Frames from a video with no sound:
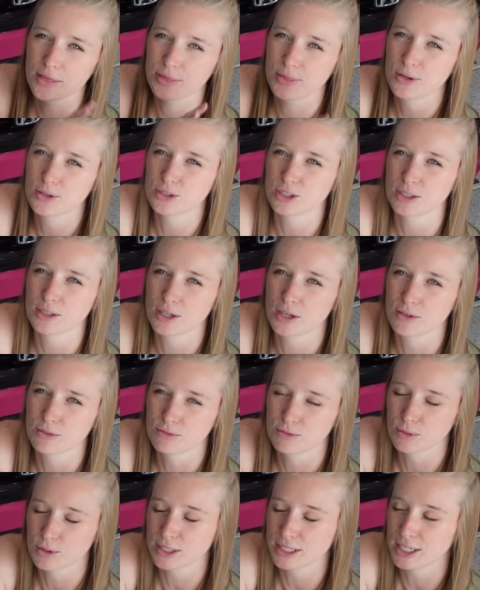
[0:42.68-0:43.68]
Those are
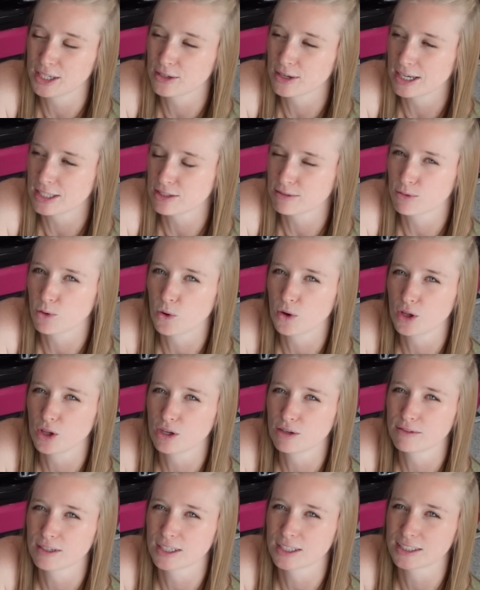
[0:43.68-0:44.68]
really aggressive
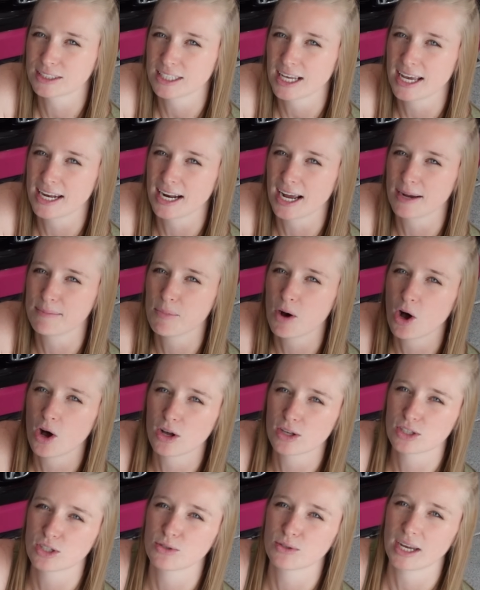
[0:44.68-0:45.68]
coilovers, and I'm
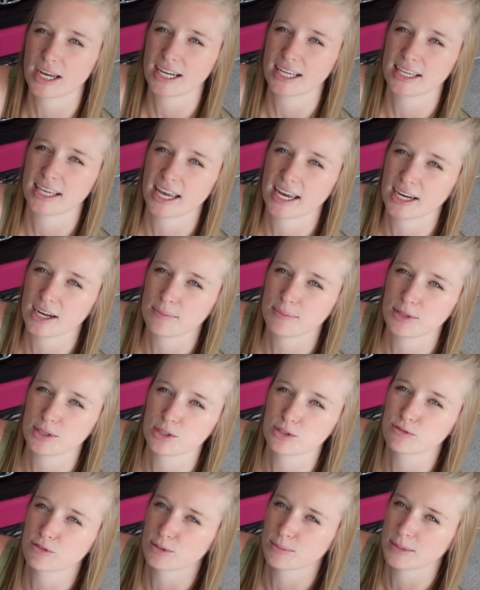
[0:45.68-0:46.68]
also getting
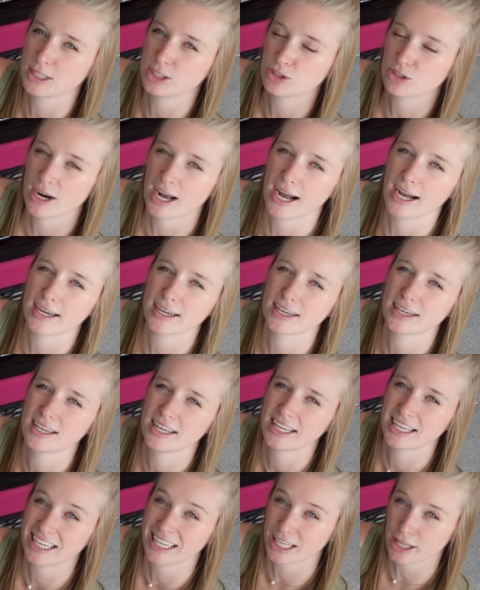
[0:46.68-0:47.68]
KWs for my track
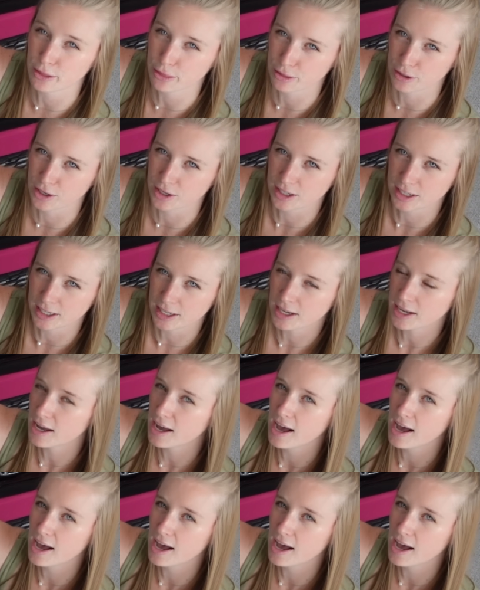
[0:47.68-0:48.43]
E30.